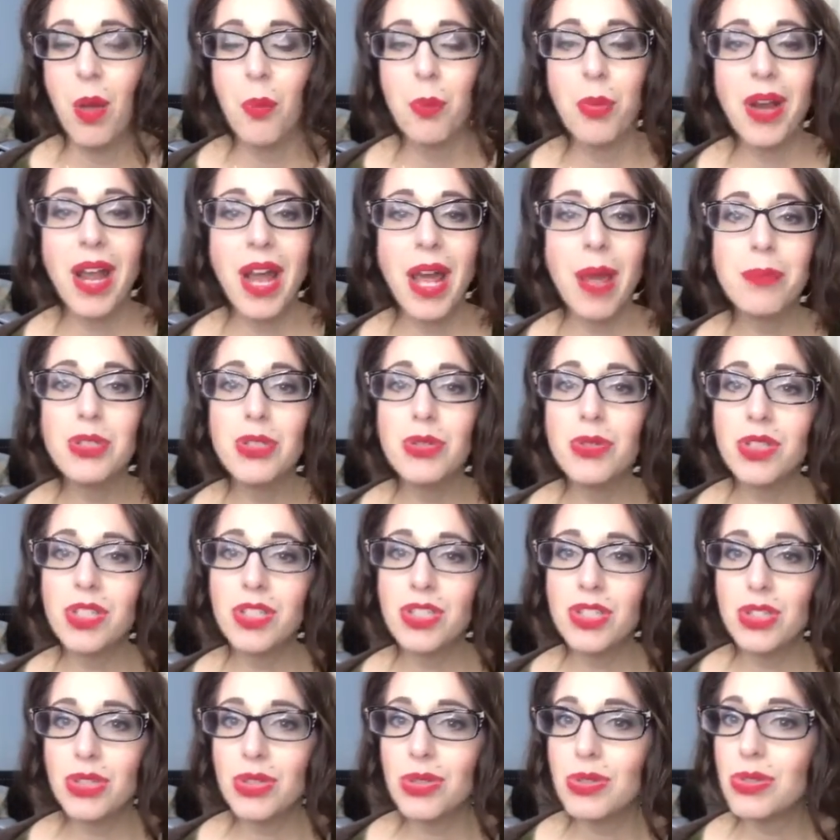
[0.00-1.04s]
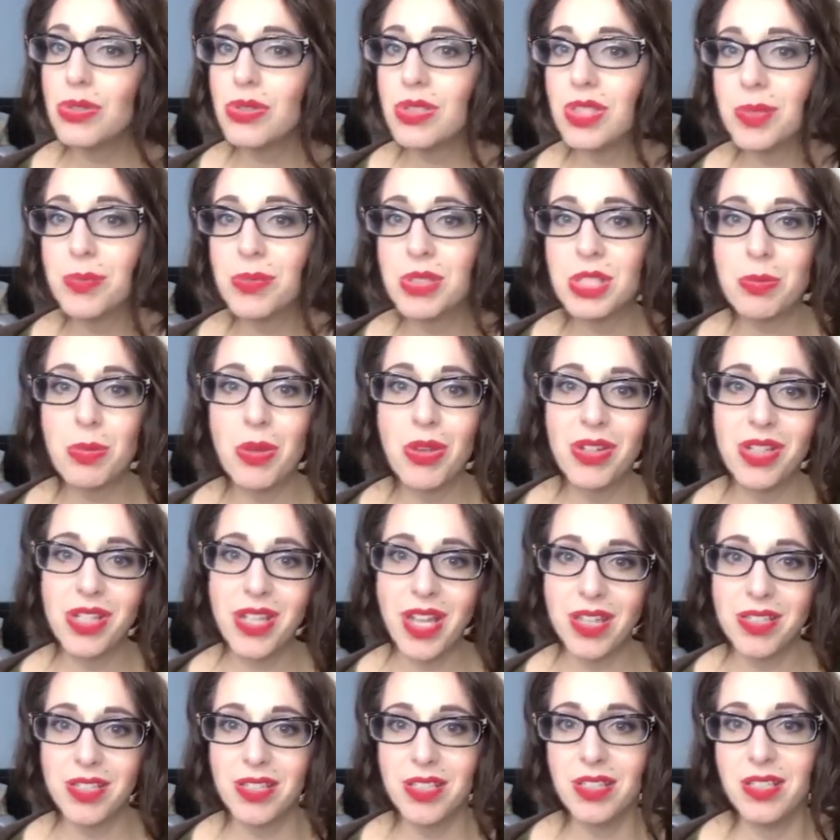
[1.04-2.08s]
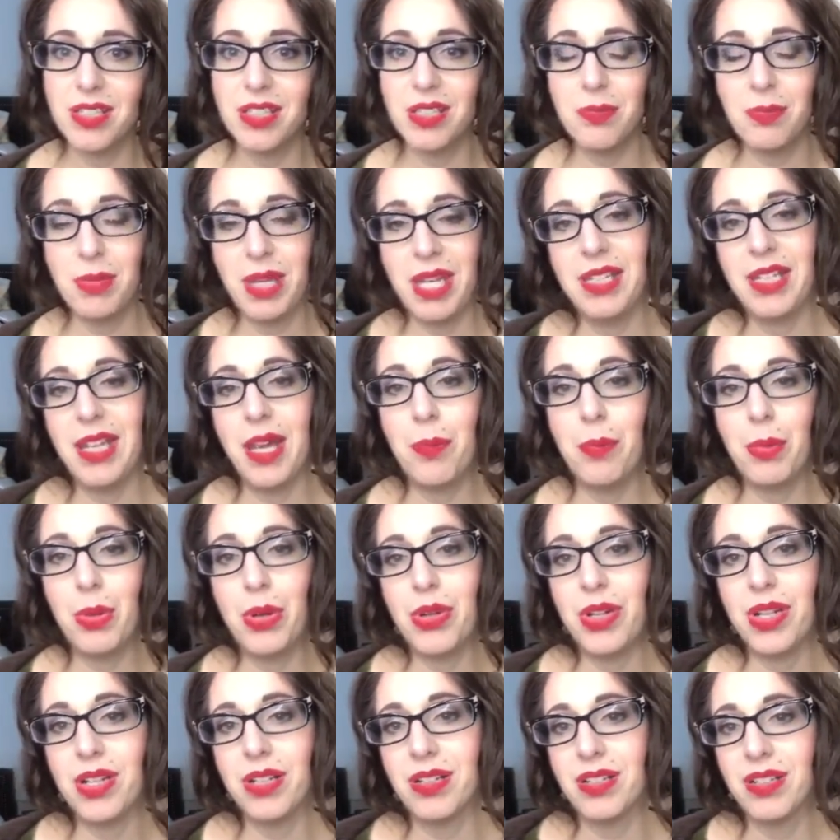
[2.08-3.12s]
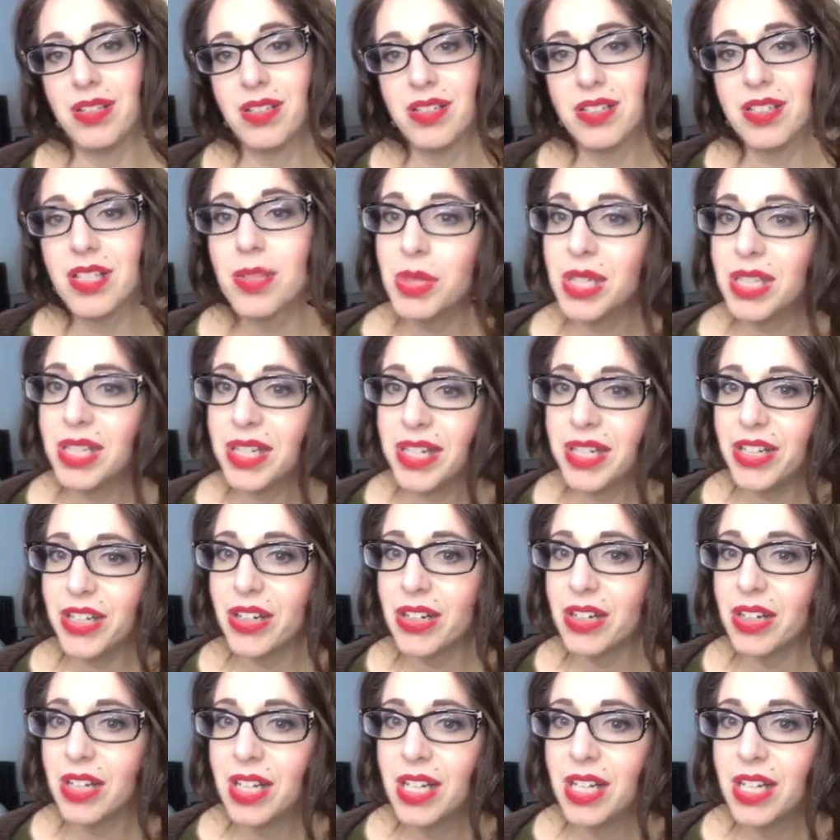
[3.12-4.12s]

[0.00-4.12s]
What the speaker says: Perhaps you can choose some small yeses to make that burden somewhat lighter.